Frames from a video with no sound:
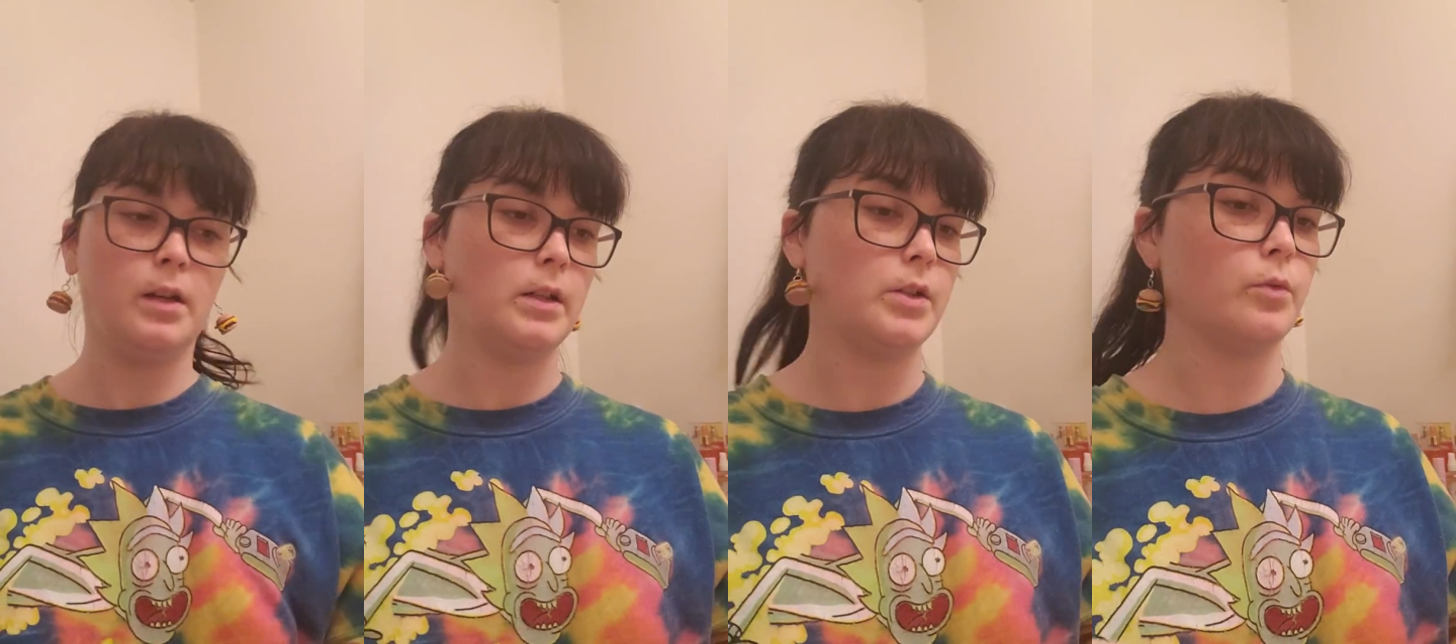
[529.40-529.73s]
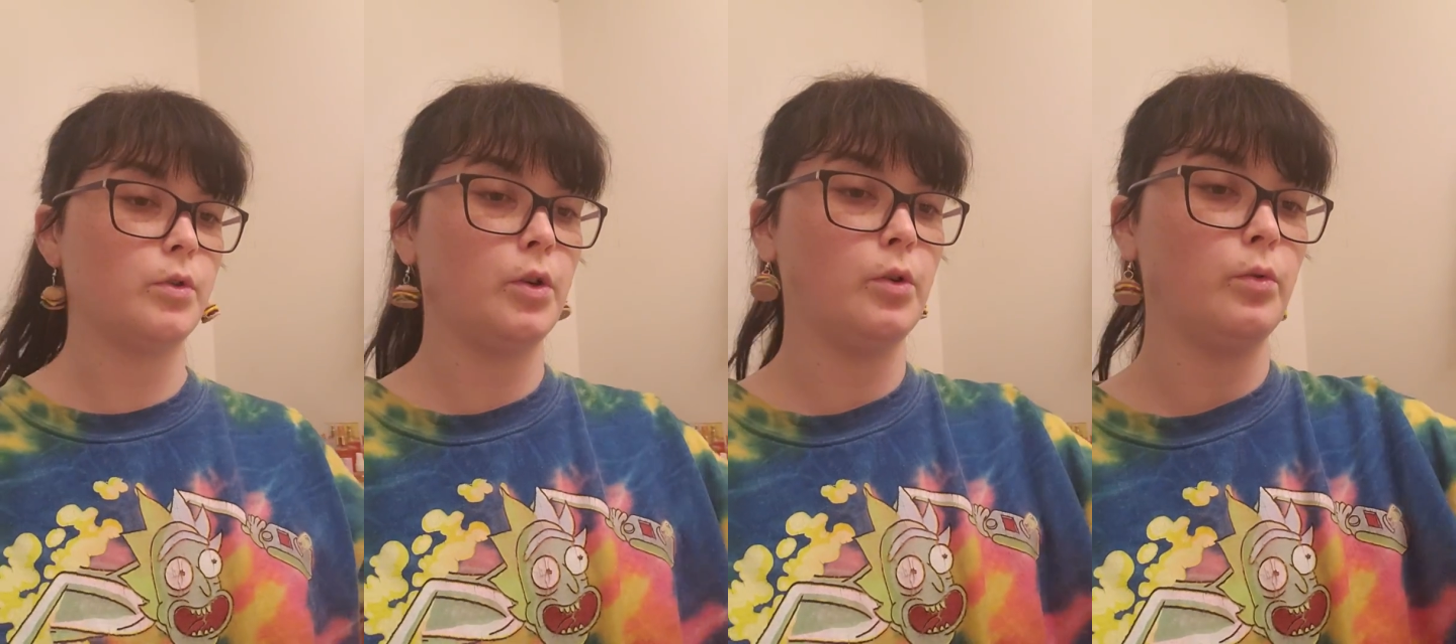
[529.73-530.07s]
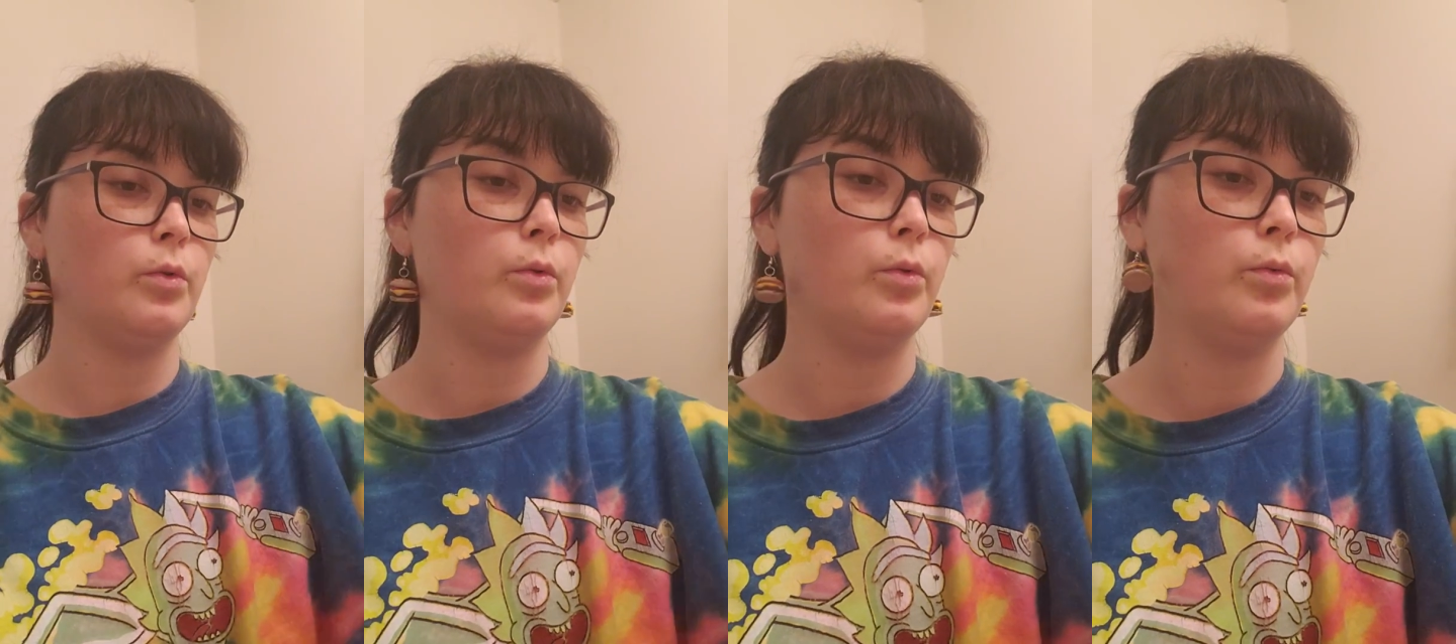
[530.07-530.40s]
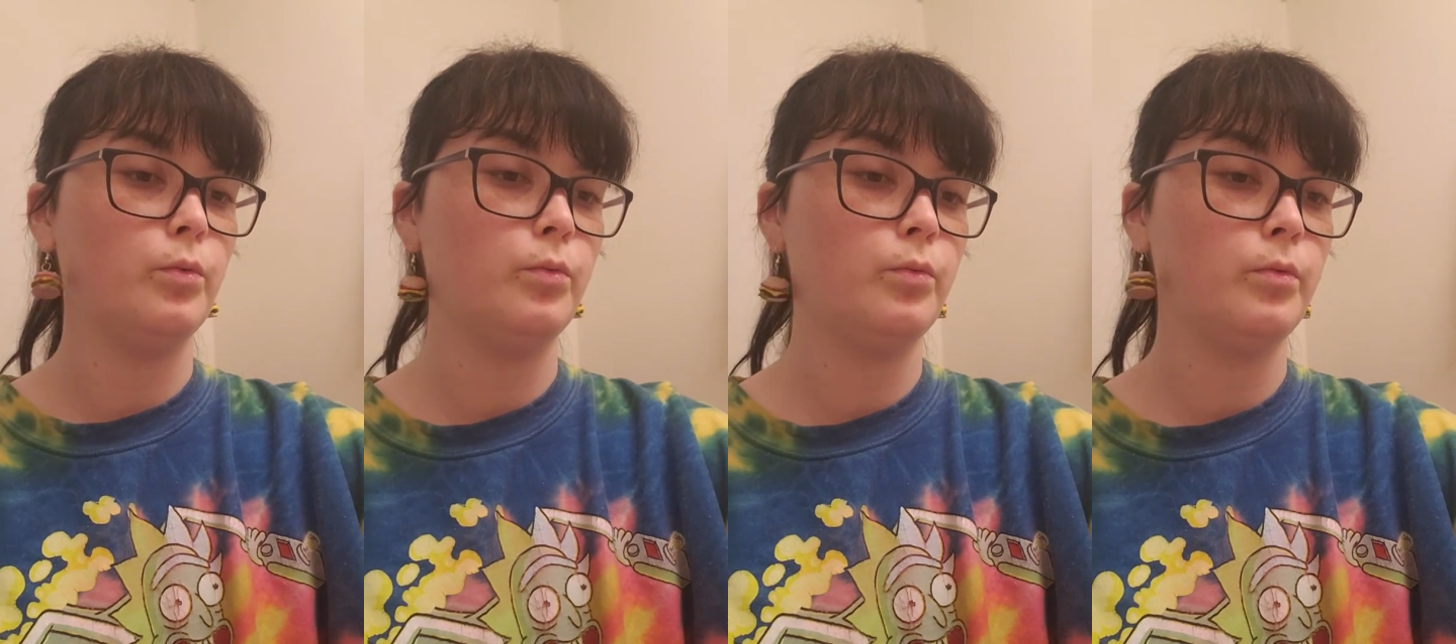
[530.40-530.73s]
Don't know.
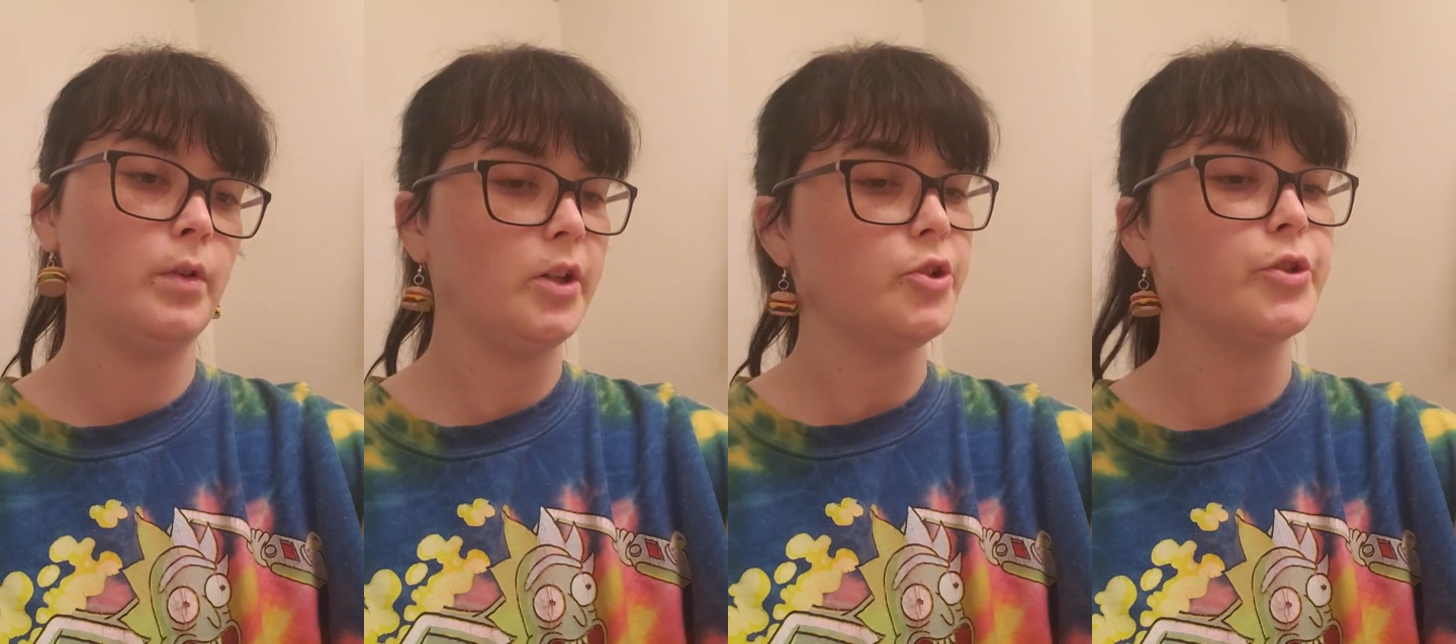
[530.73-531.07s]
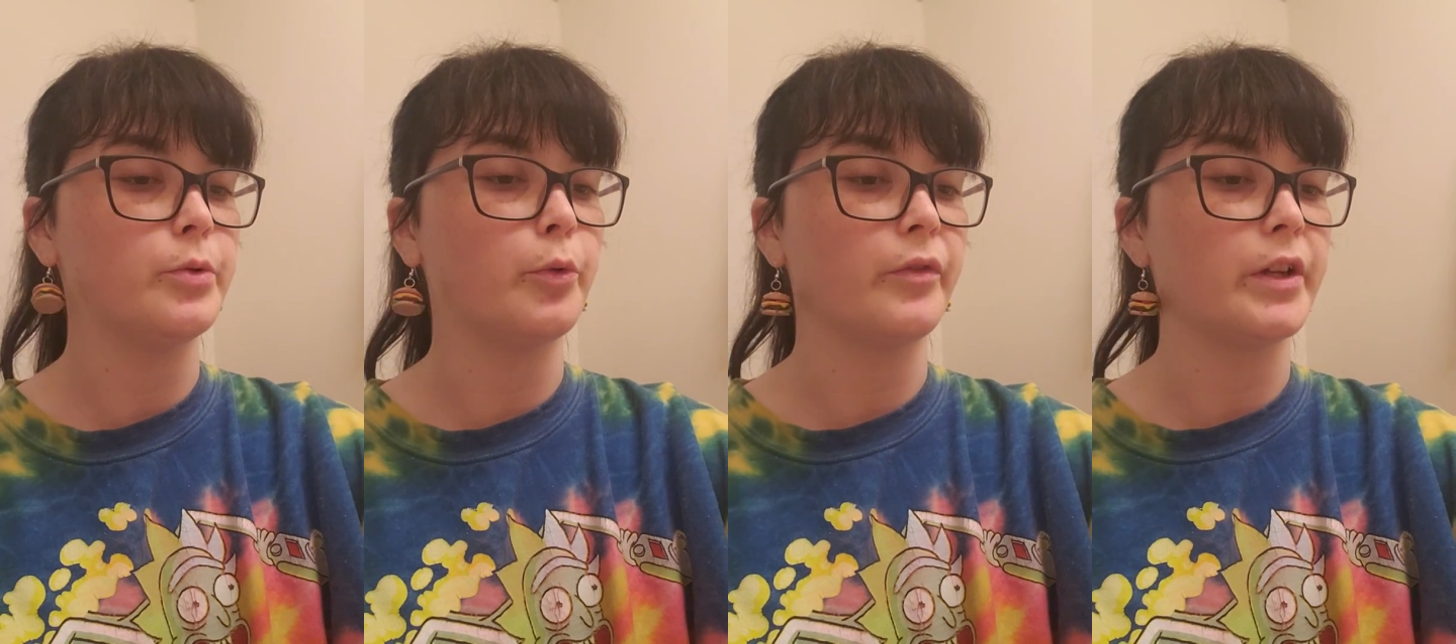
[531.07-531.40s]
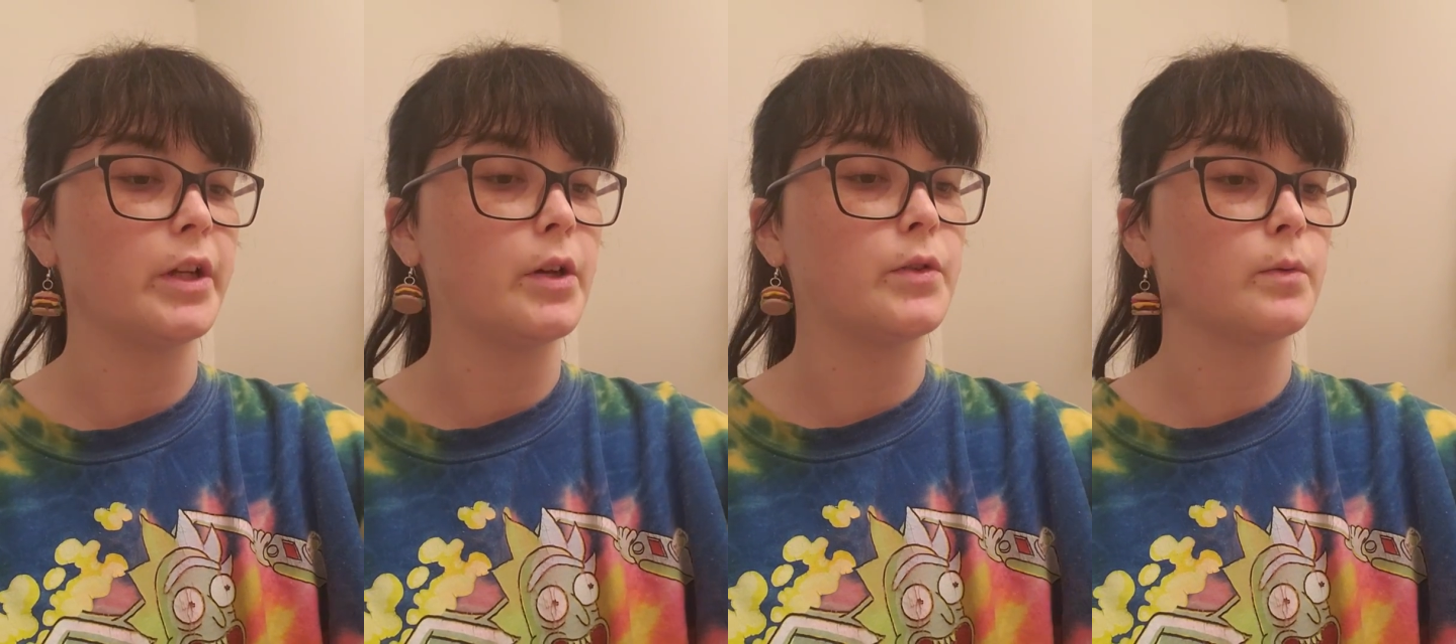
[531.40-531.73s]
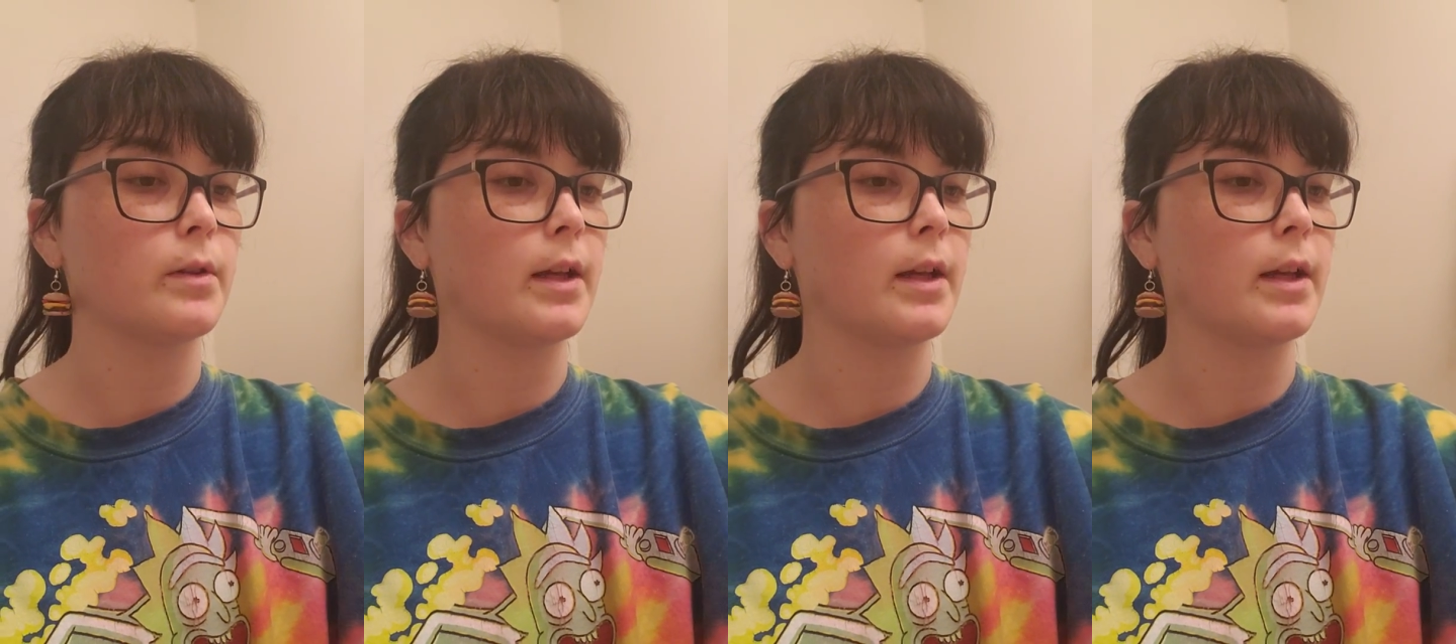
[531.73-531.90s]
I should do more videos with,